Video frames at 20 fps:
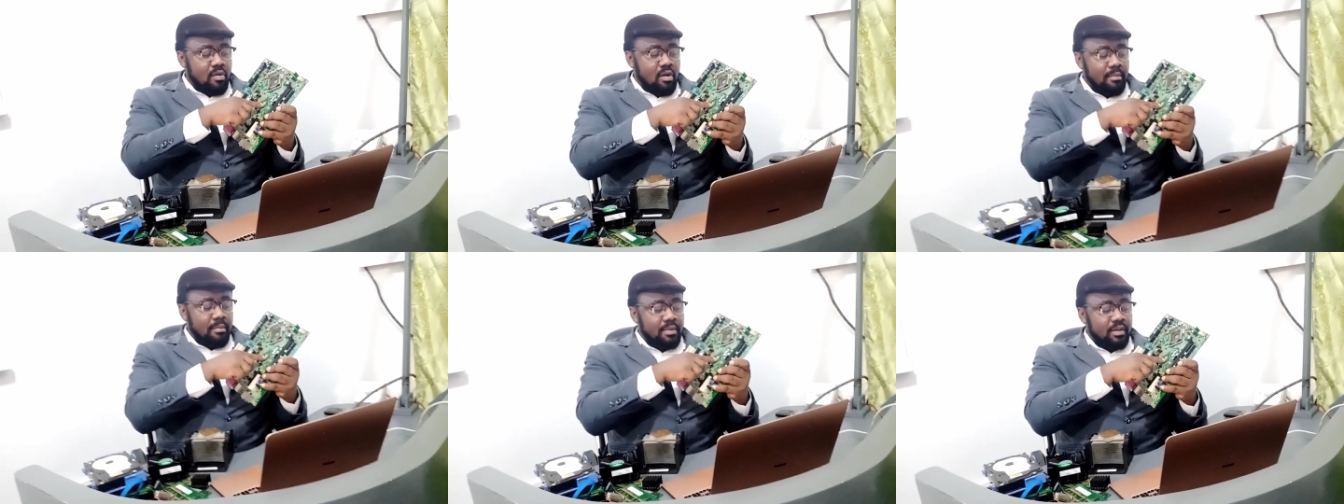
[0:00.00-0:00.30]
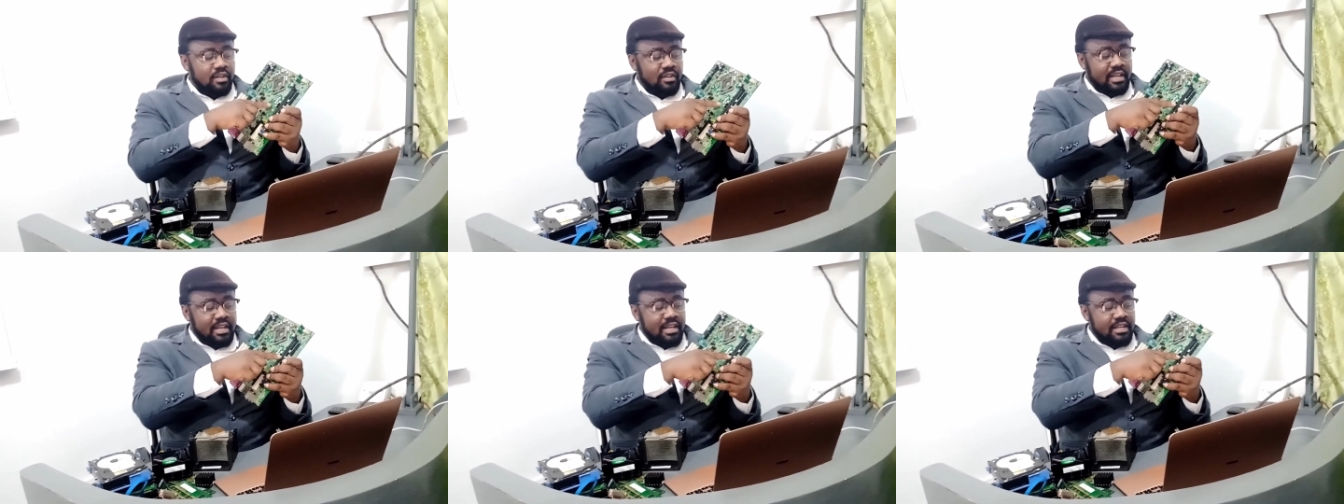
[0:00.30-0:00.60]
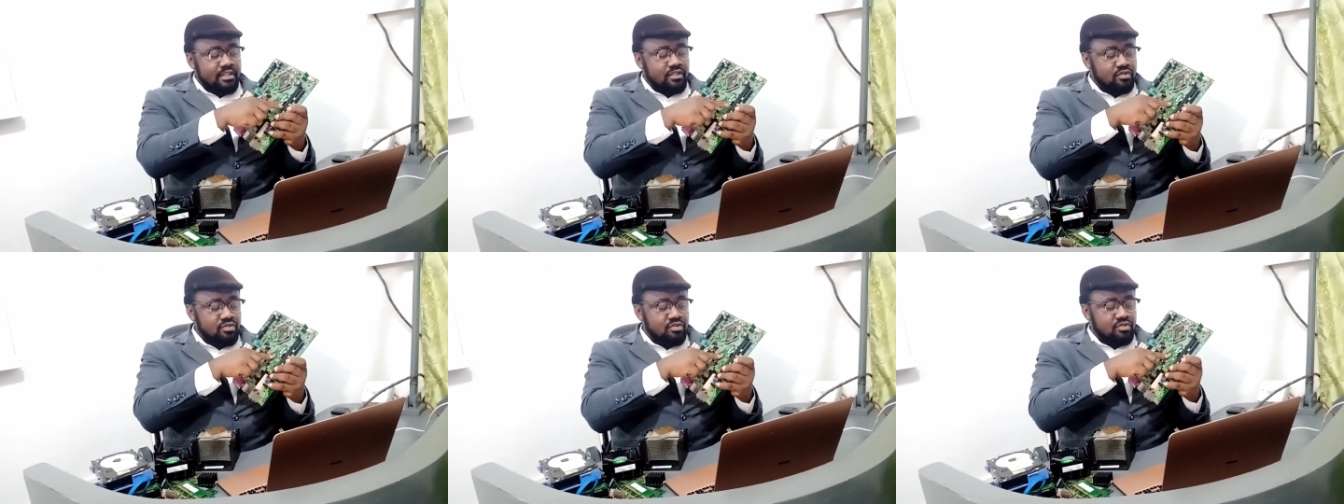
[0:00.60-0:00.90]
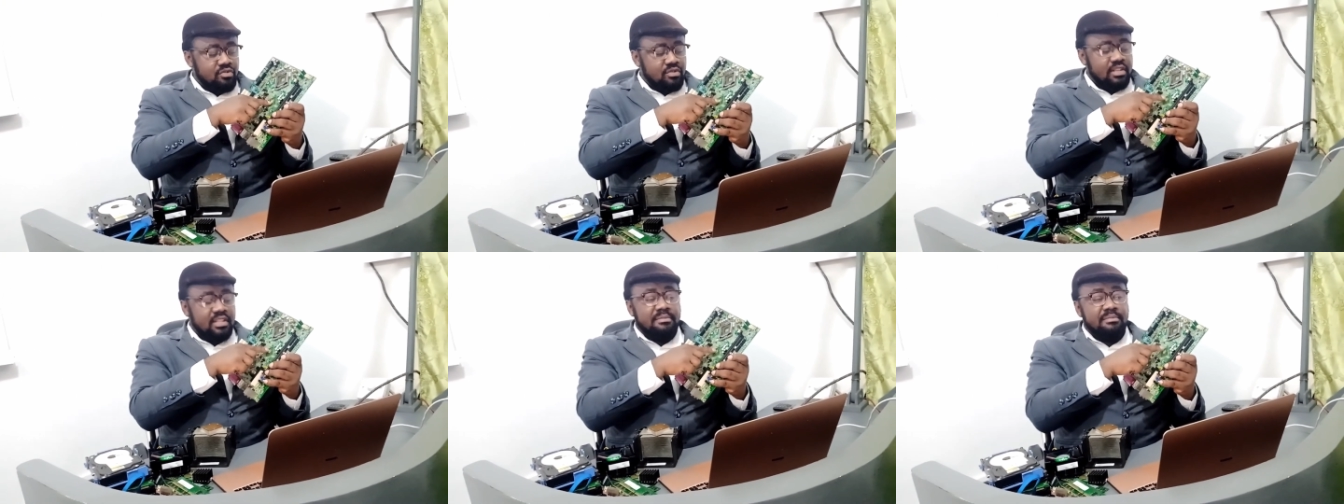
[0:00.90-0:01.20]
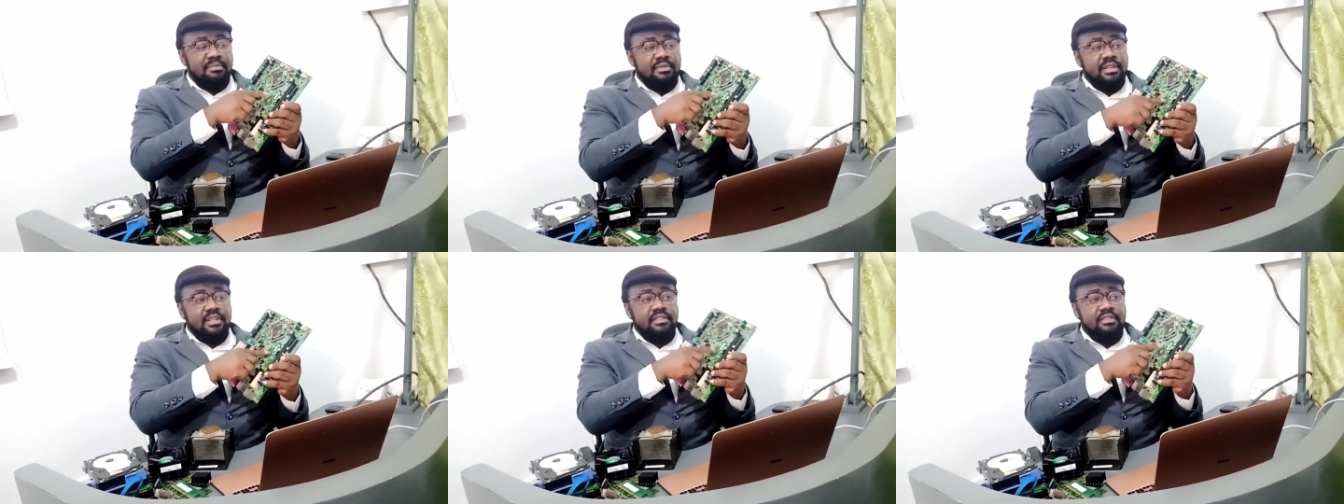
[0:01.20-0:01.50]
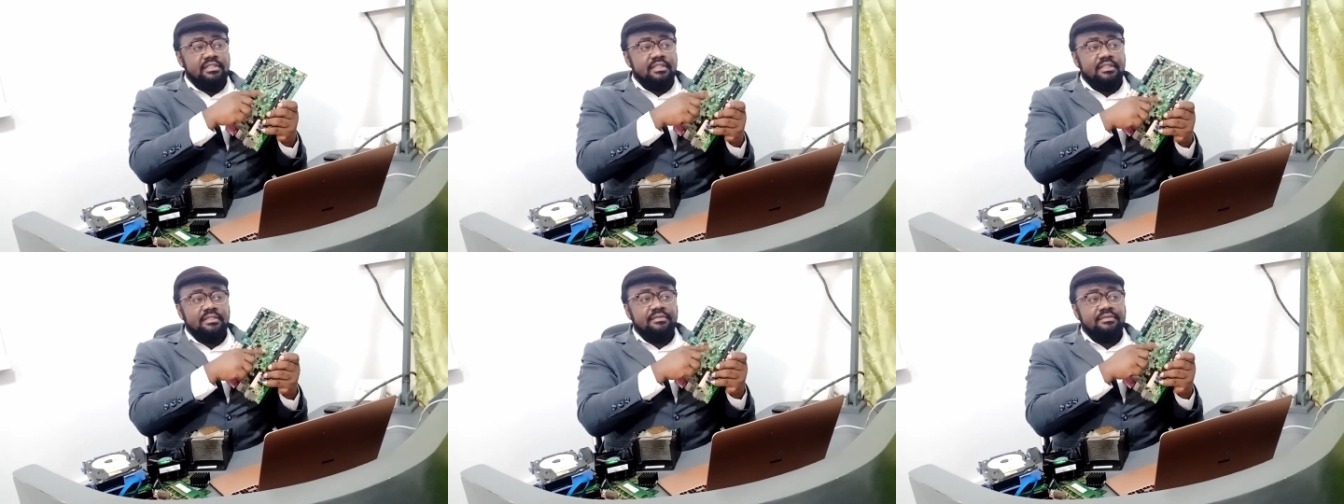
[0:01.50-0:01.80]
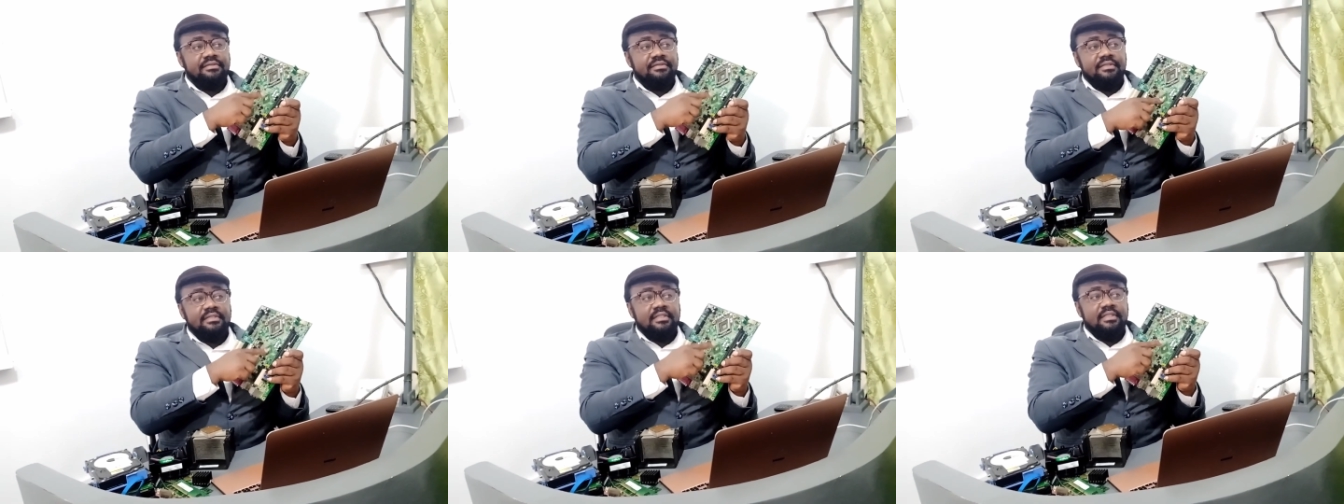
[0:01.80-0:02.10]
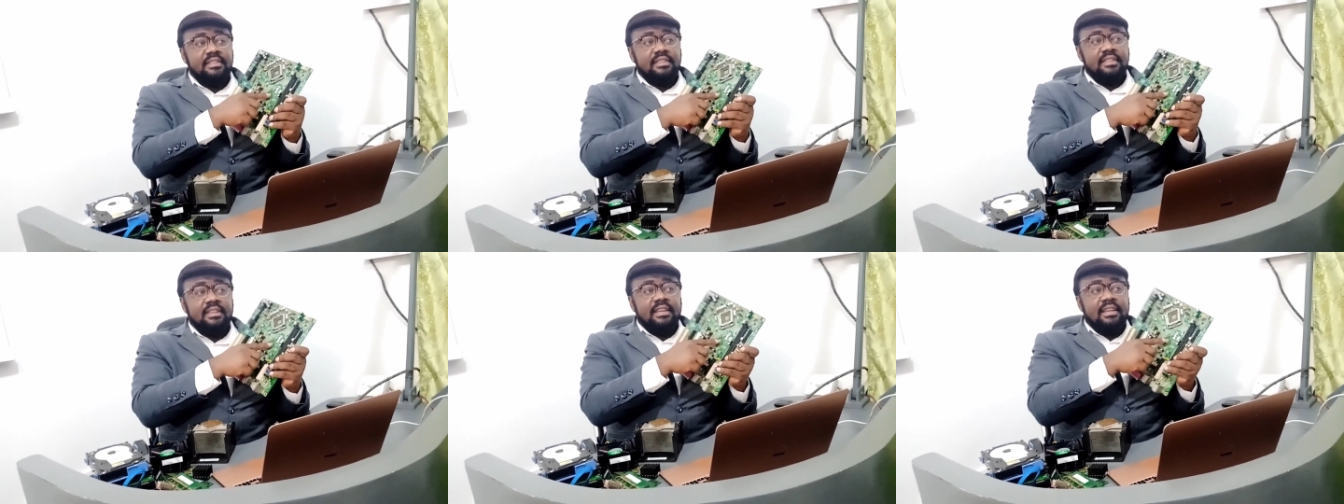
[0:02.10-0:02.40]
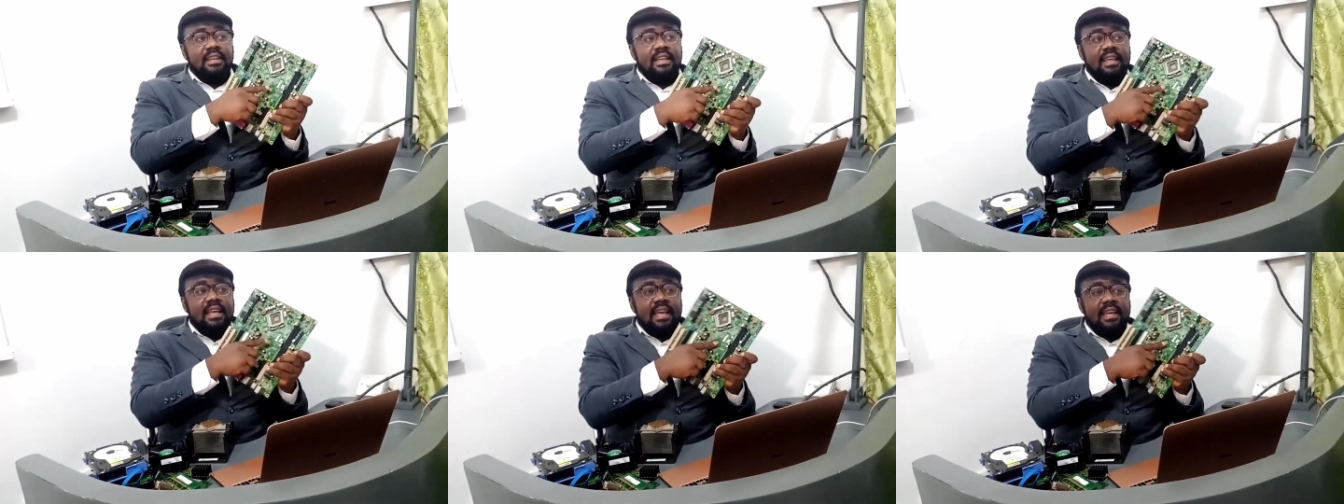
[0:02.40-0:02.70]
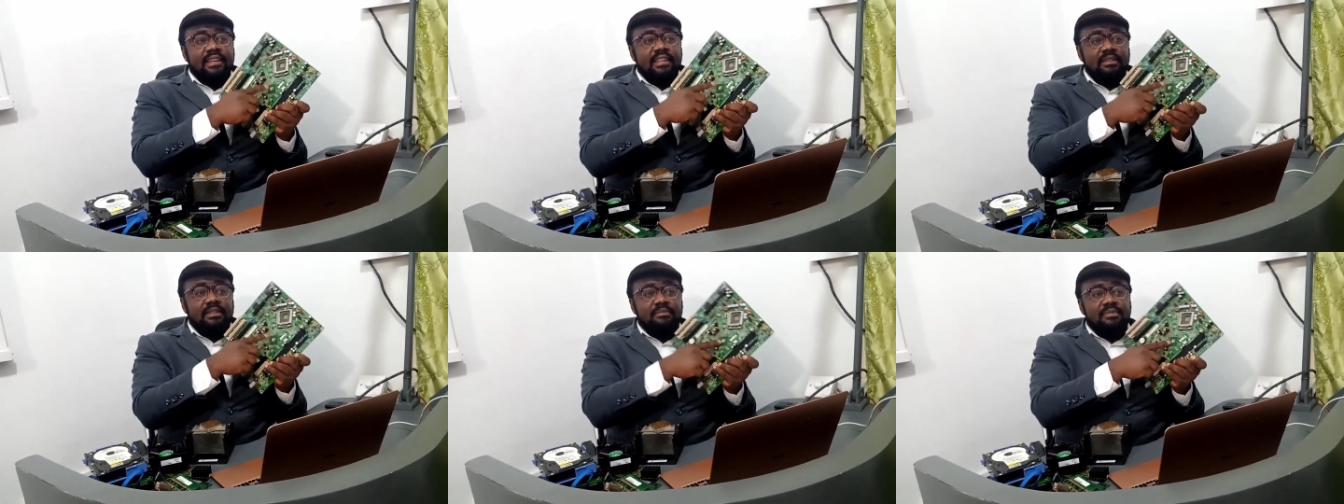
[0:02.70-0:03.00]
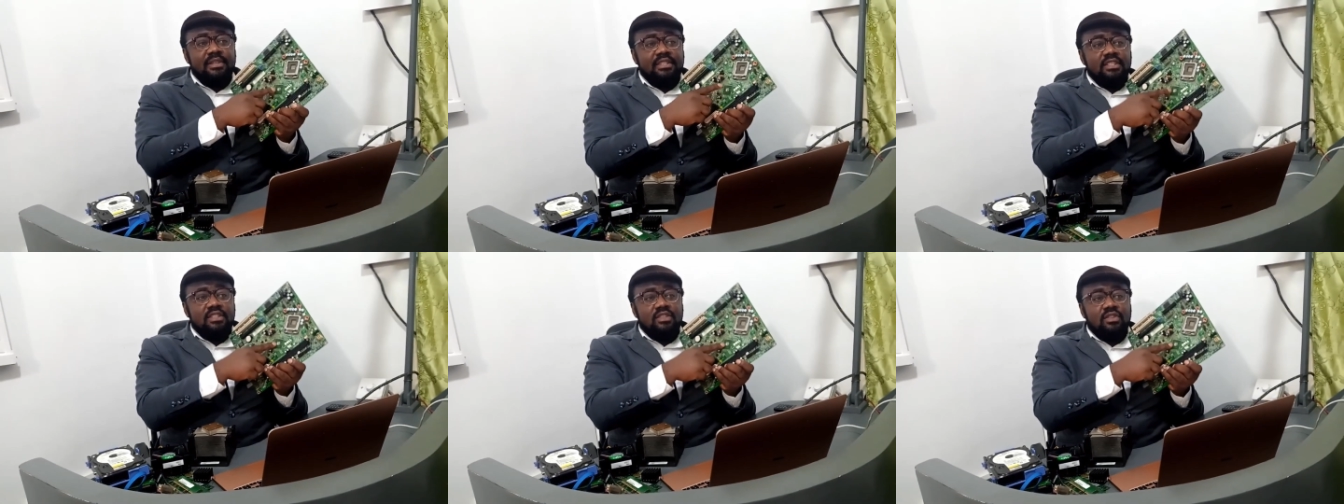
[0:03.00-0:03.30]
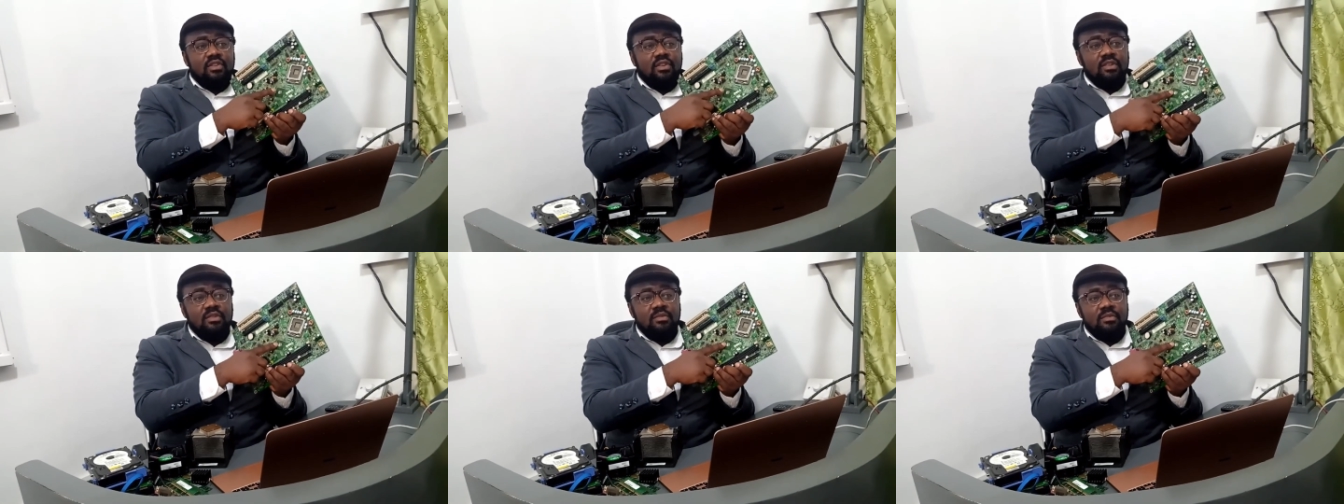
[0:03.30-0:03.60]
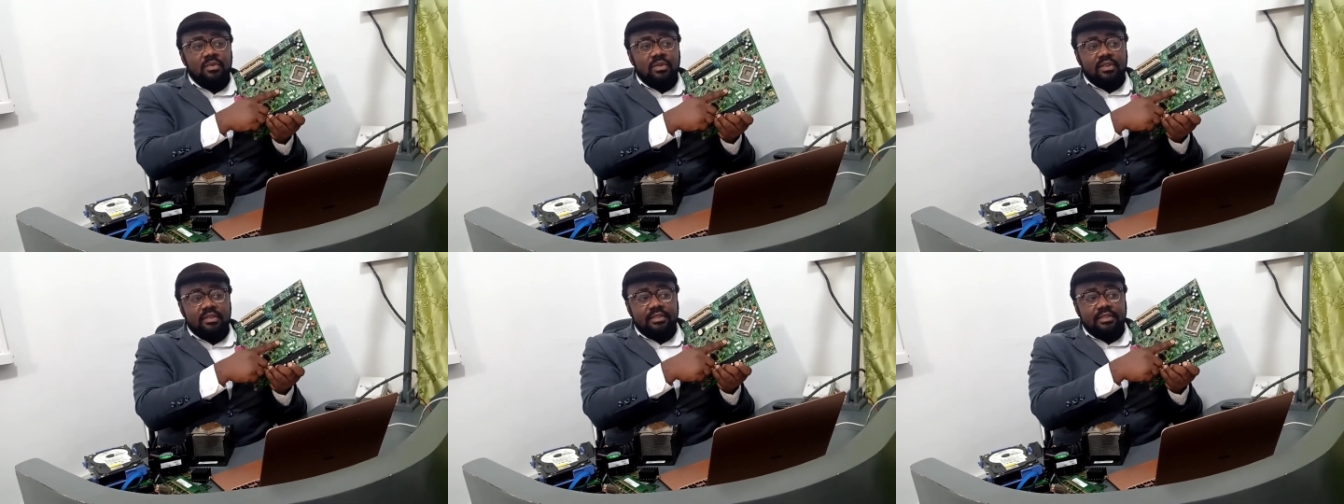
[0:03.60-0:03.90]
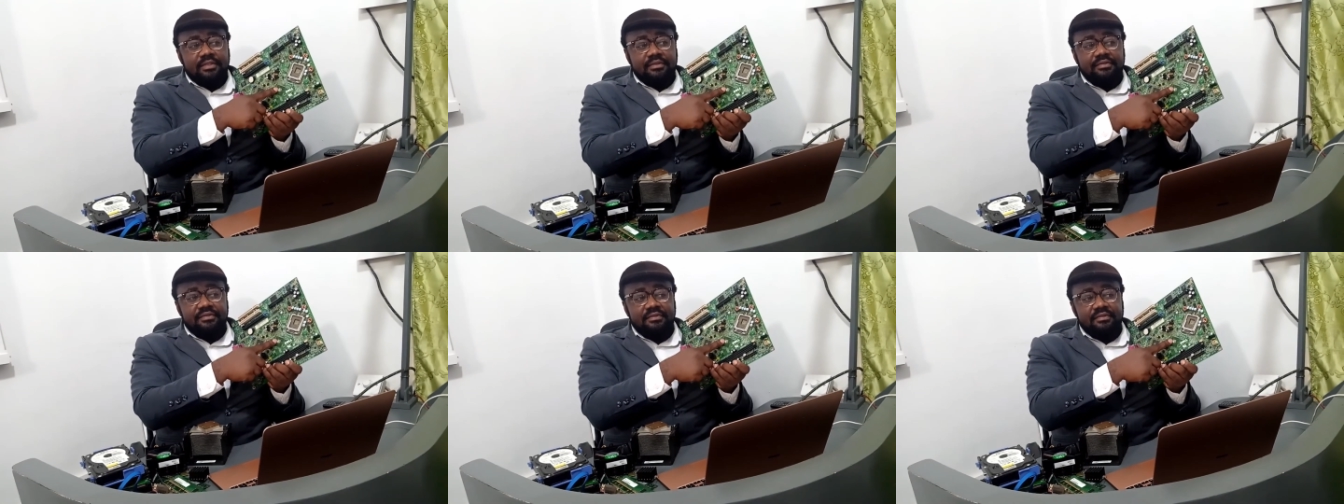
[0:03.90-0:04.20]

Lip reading: communicate through this bridge, and this bridge is called what?